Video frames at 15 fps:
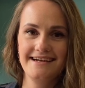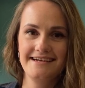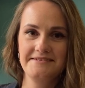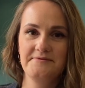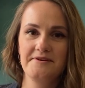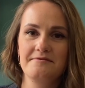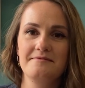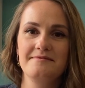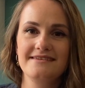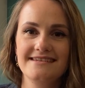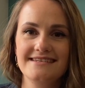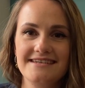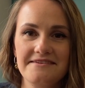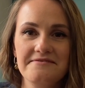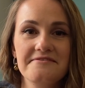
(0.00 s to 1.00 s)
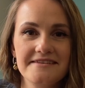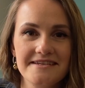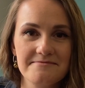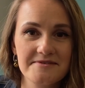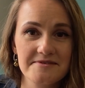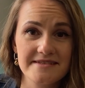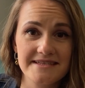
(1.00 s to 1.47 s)
It's probably the time for
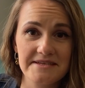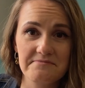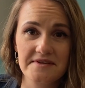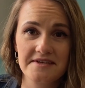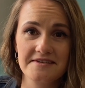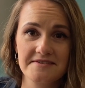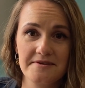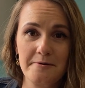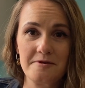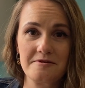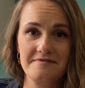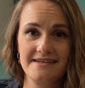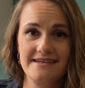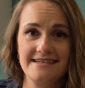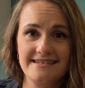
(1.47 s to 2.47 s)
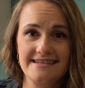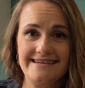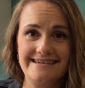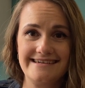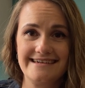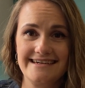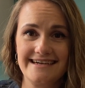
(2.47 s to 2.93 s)
them to sleep because all of the cats
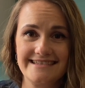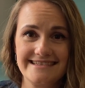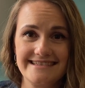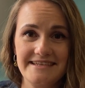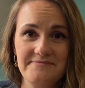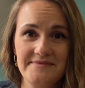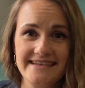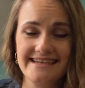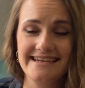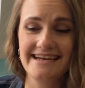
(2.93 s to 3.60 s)
here are sleeping